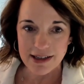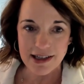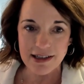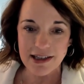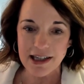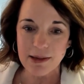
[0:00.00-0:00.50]

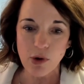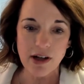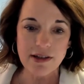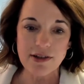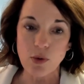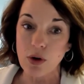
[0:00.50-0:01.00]
IT team
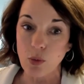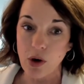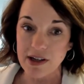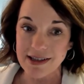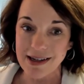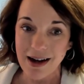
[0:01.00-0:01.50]
was or
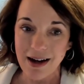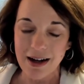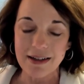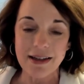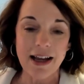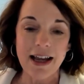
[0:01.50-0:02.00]
was not.